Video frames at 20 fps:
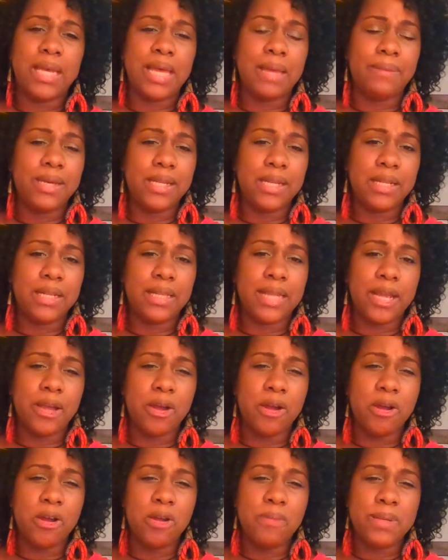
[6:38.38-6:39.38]
getting like
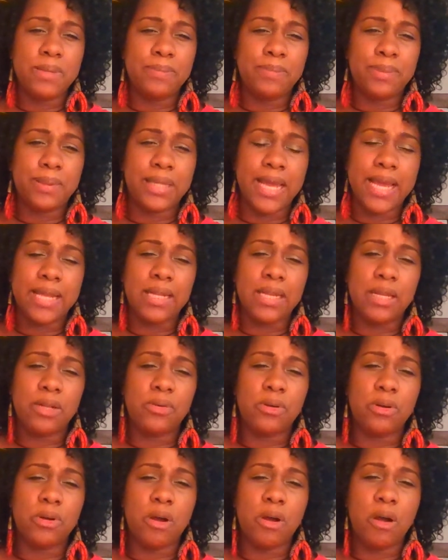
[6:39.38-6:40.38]
urban planning
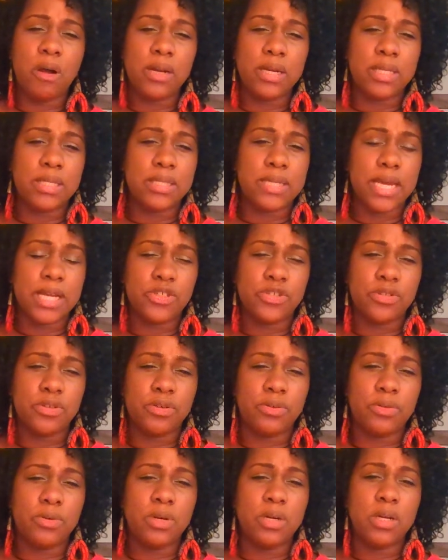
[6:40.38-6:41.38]
or architecture
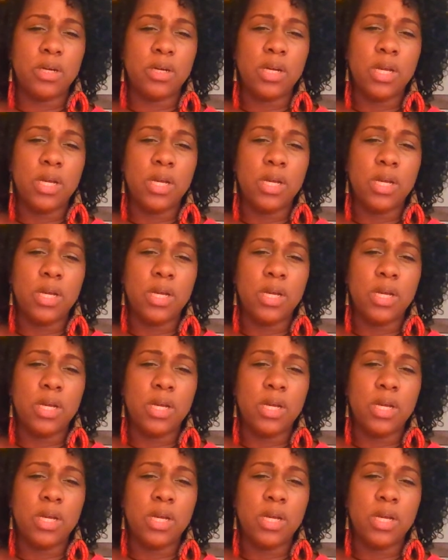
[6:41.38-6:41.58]
or